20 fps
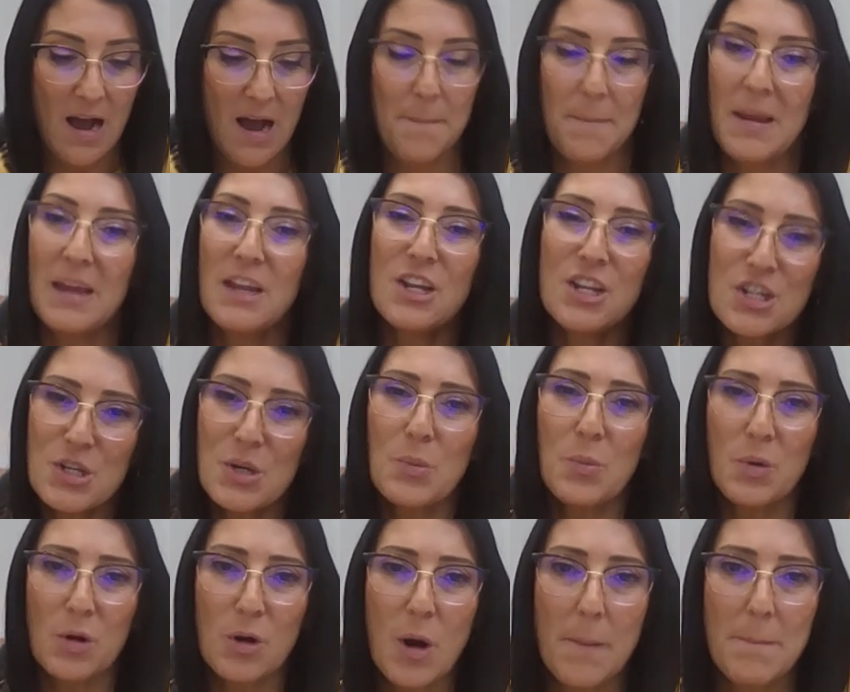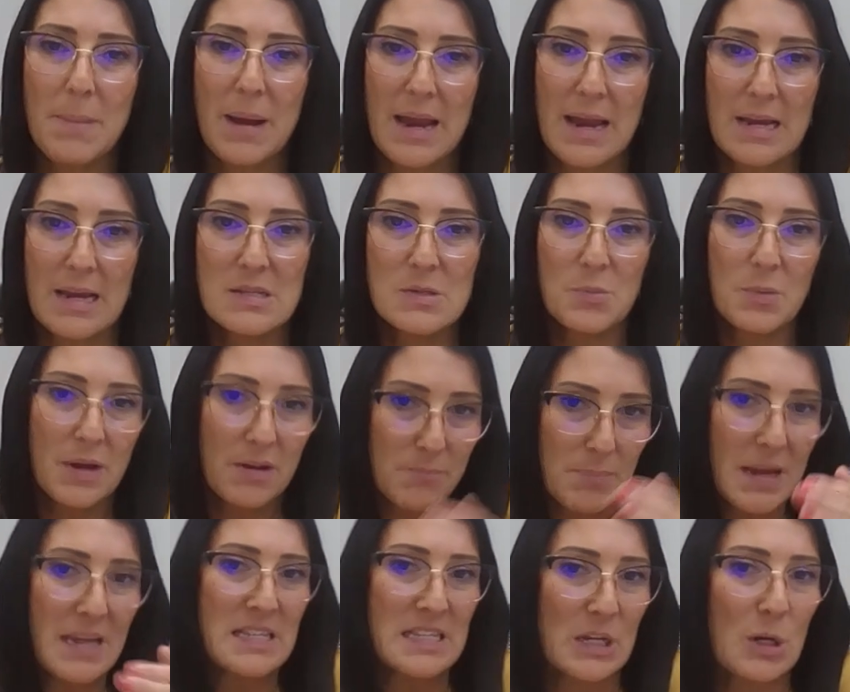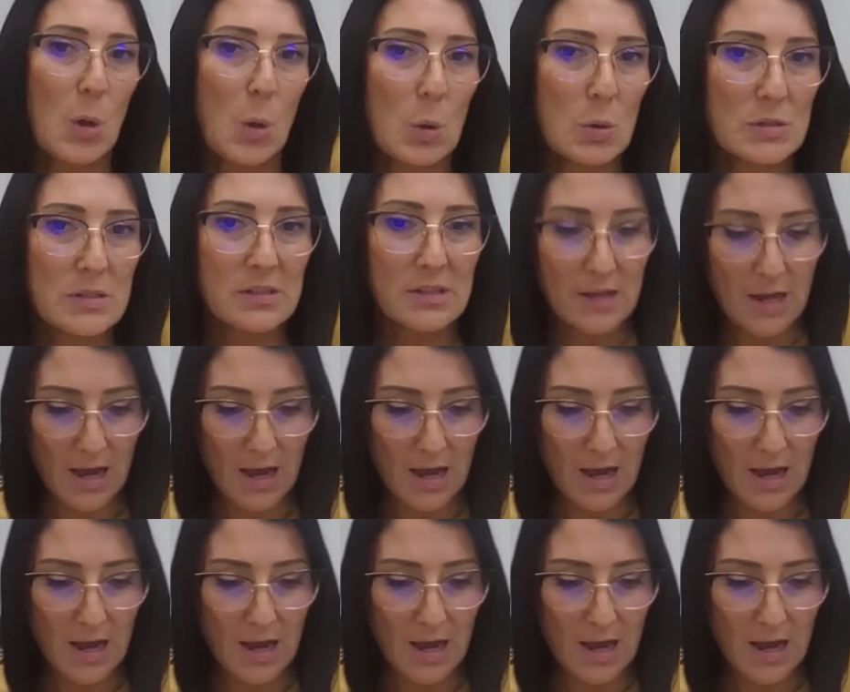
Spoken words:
making sure we're on pace. We have pacing goals.